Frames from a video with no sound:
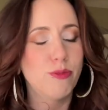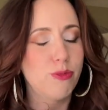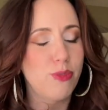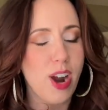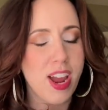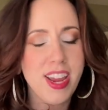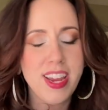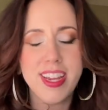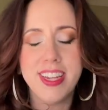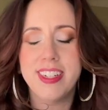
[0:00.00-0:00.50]

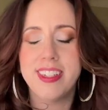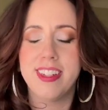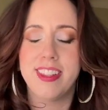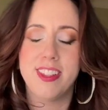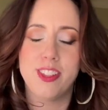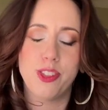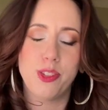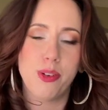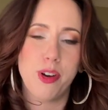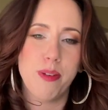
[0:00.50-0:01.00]
right into
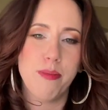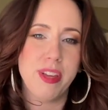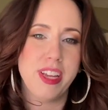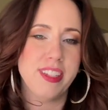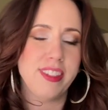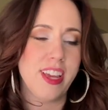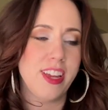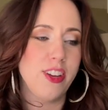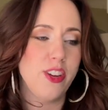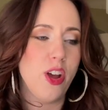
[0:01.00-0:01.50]
the story,
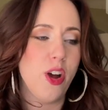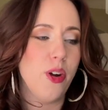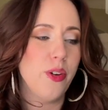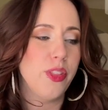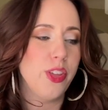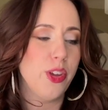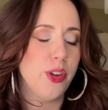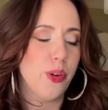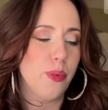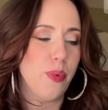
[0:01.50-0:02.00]
because I know
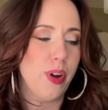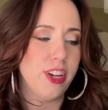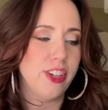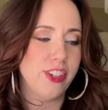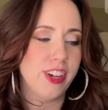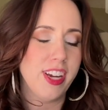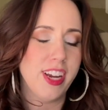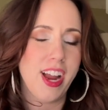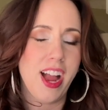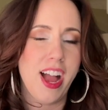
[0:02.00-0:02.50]
that you're
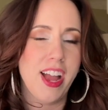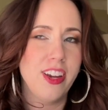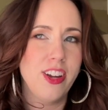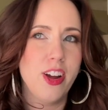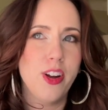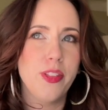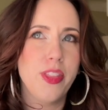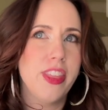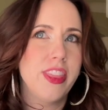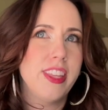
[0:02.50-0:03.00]
wondering. I
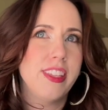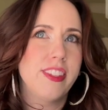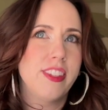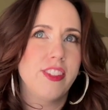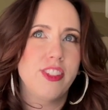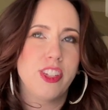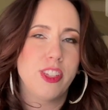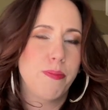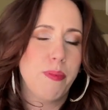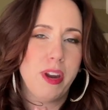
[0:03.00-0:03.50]
know that this
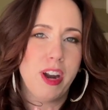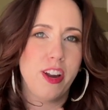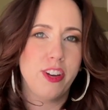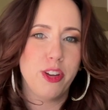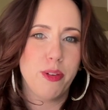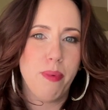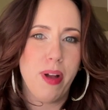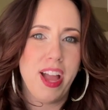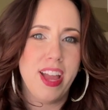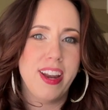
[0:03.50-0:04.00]
has just been on
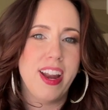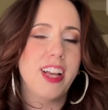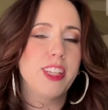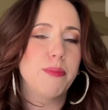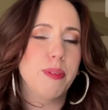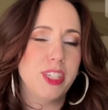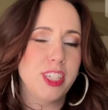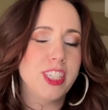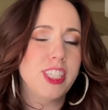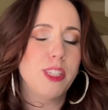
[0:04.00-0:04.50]
your mind as
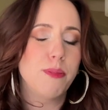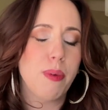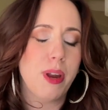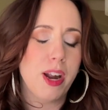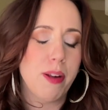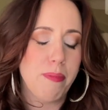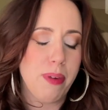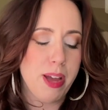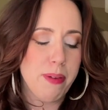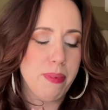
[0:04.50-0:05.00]
much as it's been
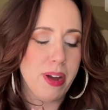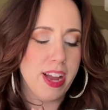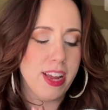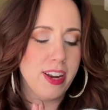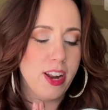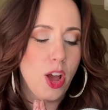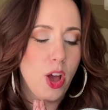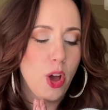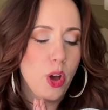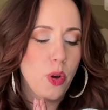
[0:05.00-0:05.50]
on my
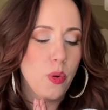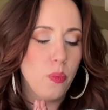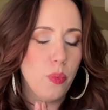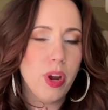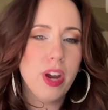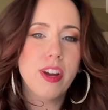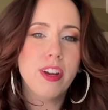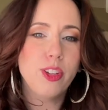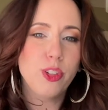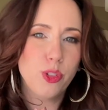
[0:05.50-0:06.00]
mind.
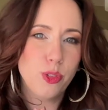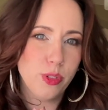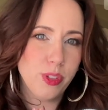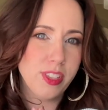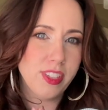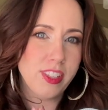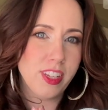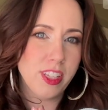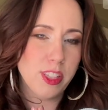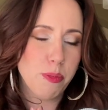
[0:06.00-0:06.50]
Where is
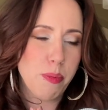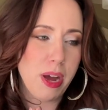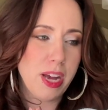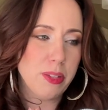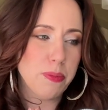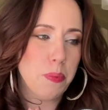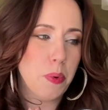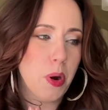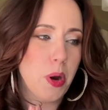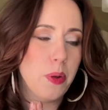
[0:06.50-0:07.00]
Julie's son's
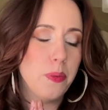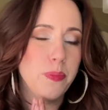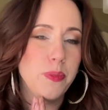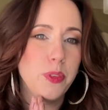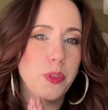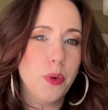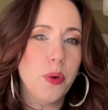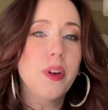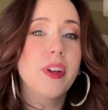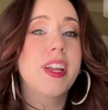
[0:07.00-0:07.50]
passport?
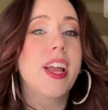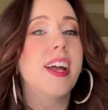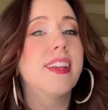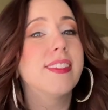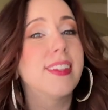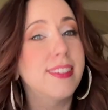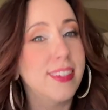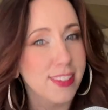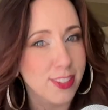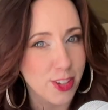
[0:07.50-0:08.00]
Your
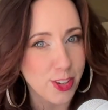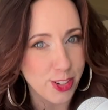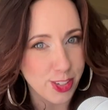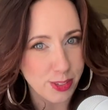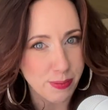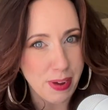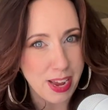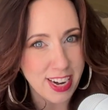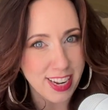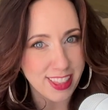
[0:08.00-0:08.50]
guess is as good
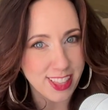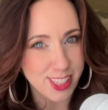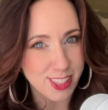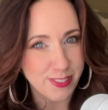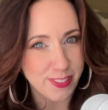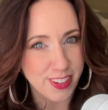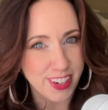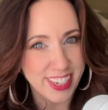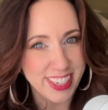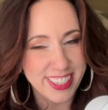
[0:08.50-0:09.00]
as mine at this
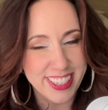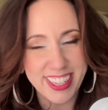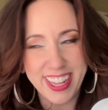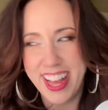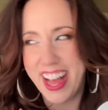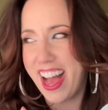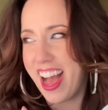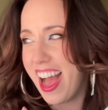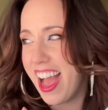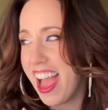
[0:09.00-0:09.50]
point.
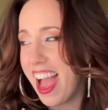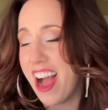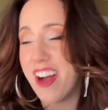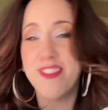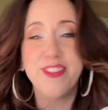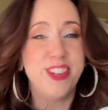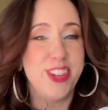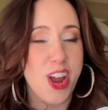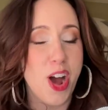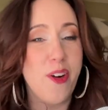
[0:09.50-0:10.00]

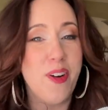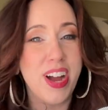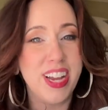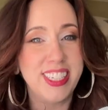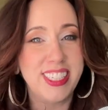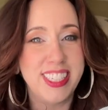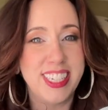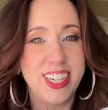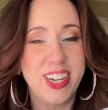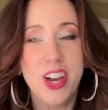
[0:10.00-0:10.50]
I have no
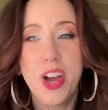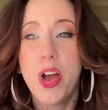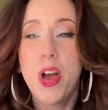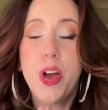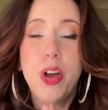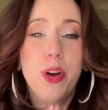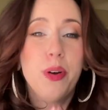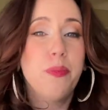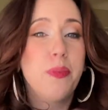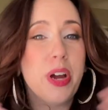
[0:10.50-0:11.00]
idea
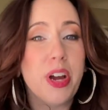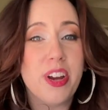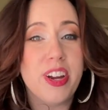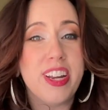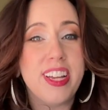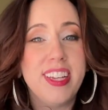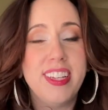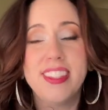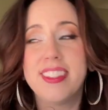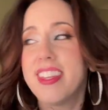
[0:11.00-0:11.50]
where it
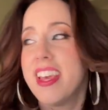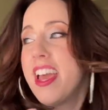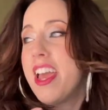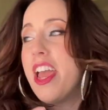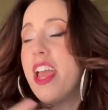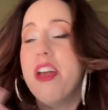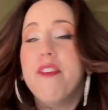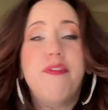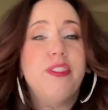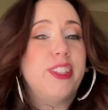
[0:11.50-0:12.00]
is,
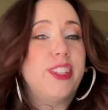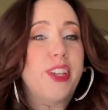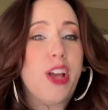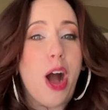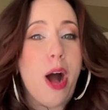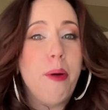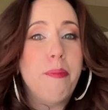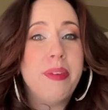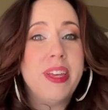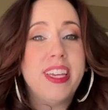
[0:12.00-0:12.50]
if it's
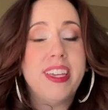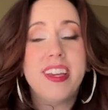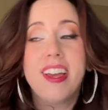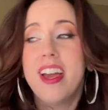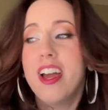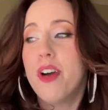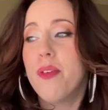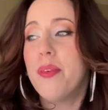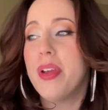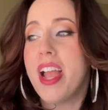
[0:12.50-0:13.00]
coming.
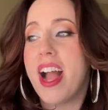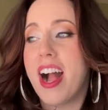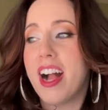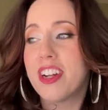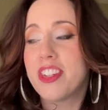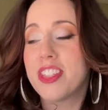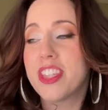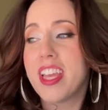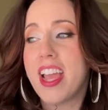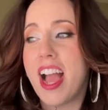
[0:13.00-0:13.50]
We
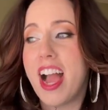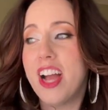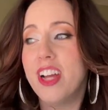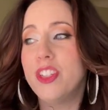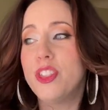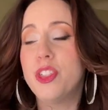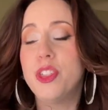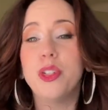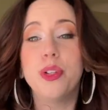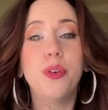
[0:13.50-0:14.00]
actually
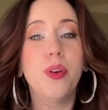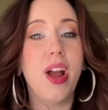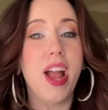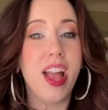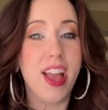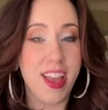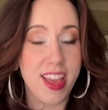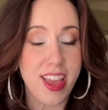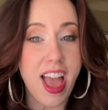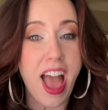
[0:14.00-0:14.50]
had to
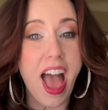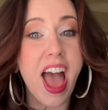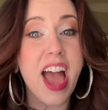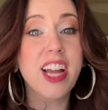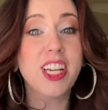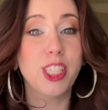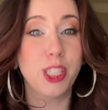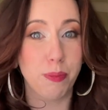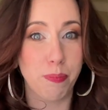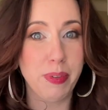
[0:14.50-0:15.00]

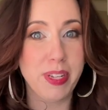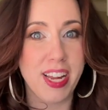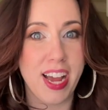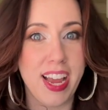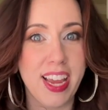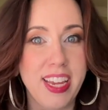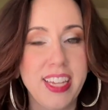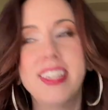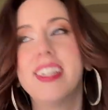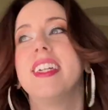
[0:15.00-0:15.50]

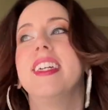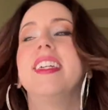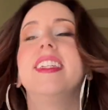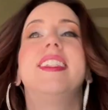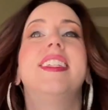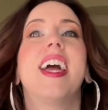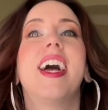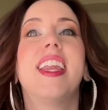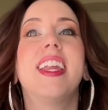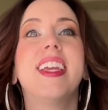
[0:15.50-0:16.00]
expedite
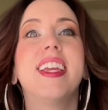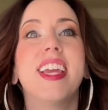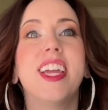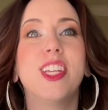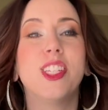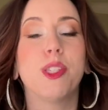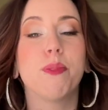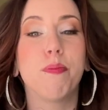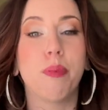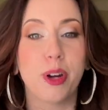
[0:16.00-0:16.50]
getting
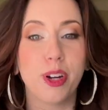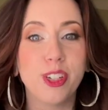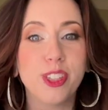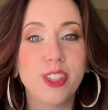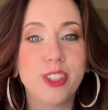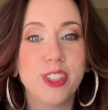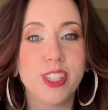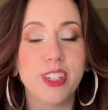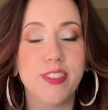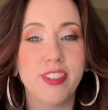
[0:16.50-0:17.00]
his birth
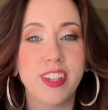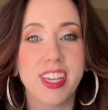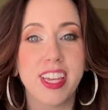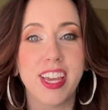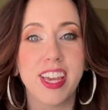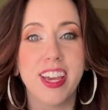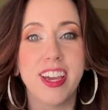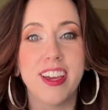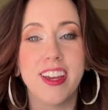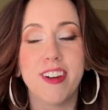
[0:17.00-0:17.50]

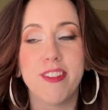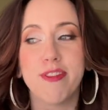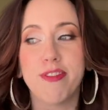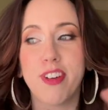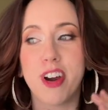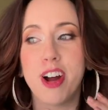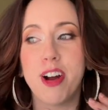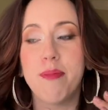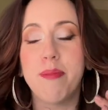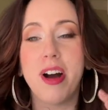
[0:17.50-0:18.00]
certificate
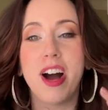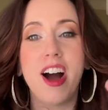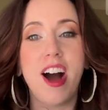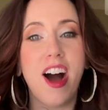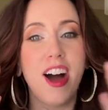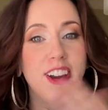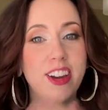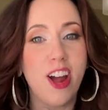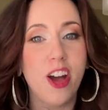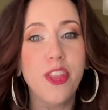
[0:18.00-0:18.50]
from
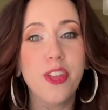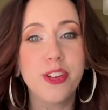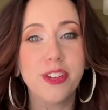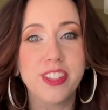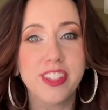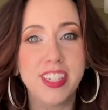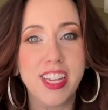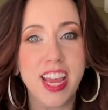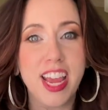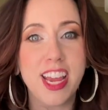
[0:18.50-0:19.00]
another
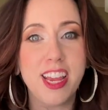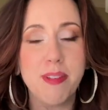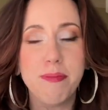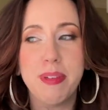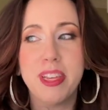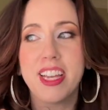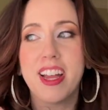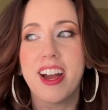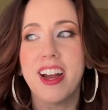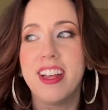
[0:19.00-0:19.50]
state
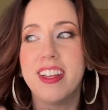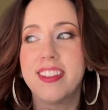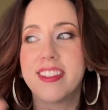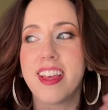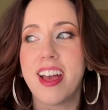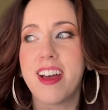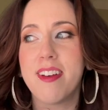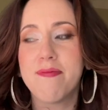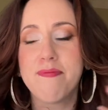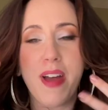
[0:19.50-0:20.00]
because
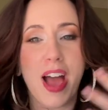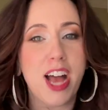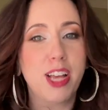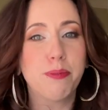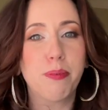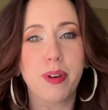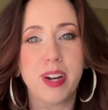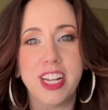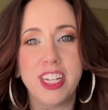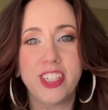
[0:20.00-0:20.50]

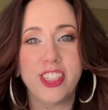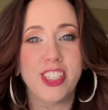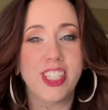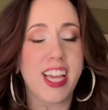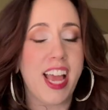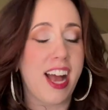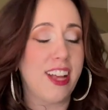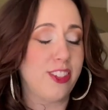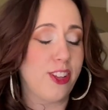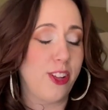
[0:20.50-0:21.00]
passport agency
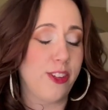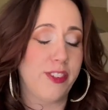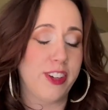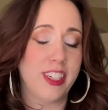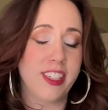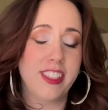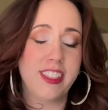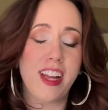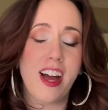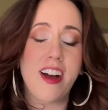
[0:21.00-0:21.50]
has all of our
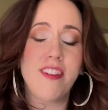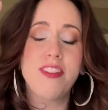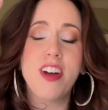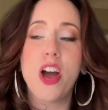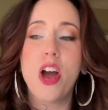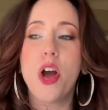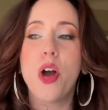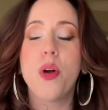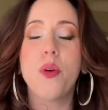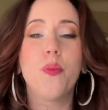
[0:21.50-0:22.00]

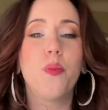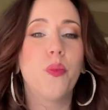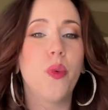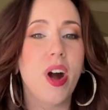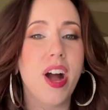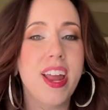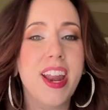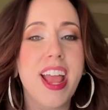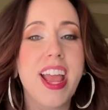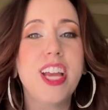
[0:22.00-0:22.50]
stuff.
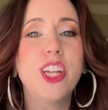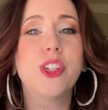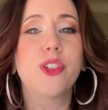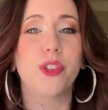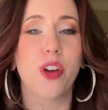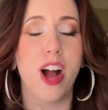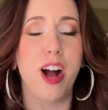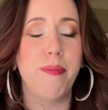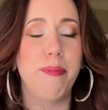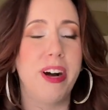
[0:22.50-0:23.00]
What a
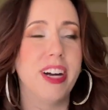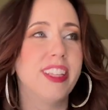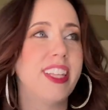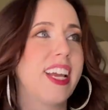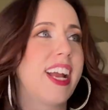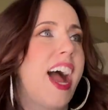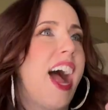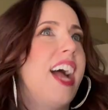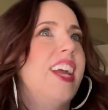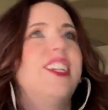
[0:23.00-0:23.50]
drama.
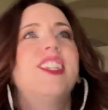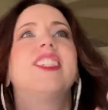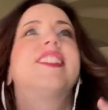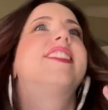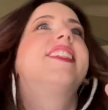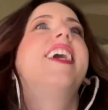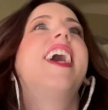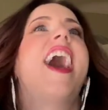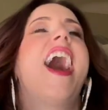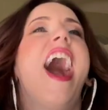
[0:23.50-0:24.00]
Like, I
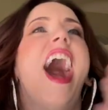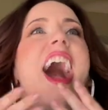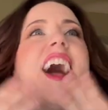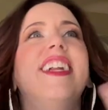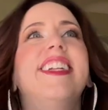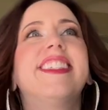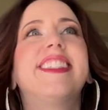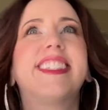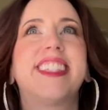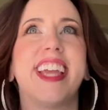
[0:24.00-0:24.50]

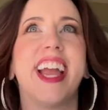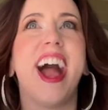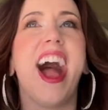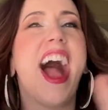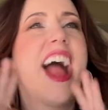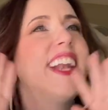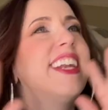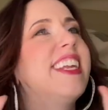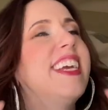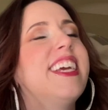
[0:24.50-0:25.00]
just can't.
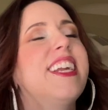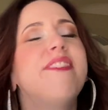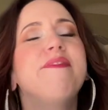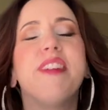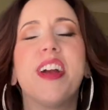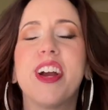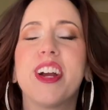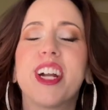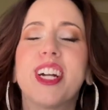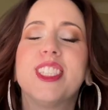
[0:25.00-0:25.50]
I need
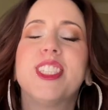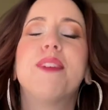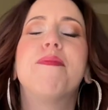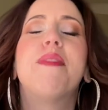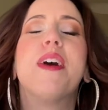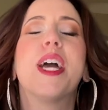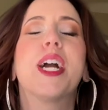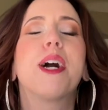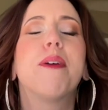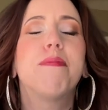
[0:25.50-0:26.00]
America to
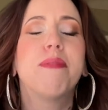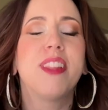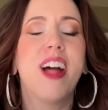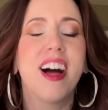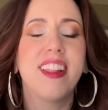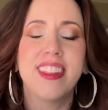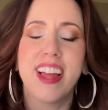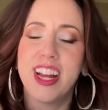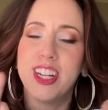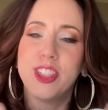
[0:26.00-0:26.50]
pick a
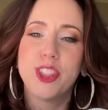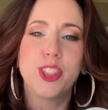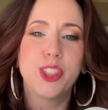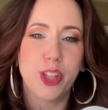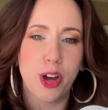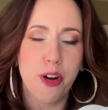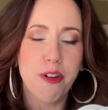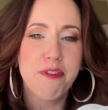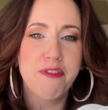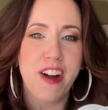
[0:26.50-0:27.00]
plot line
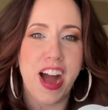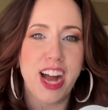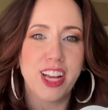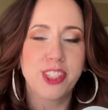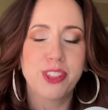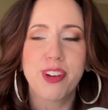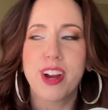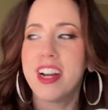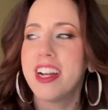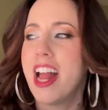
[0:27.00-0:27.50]
so
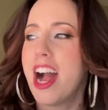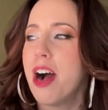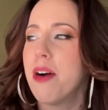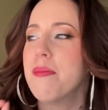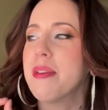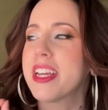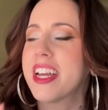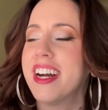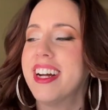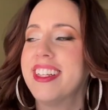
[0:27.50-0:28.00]
fast right now
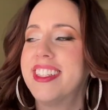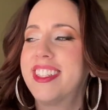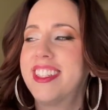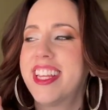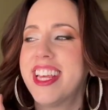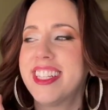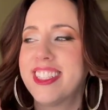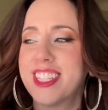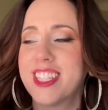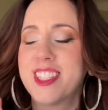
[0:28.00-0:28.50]

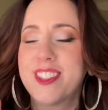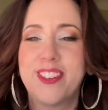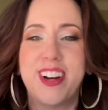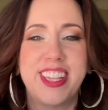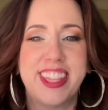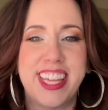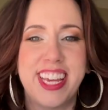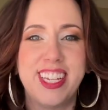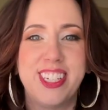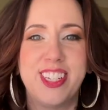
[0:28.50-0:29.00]
because this is
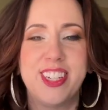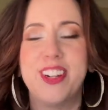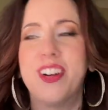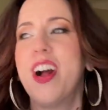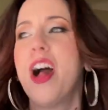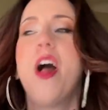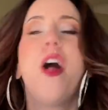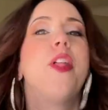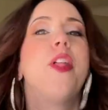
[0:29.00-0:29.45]
what they do.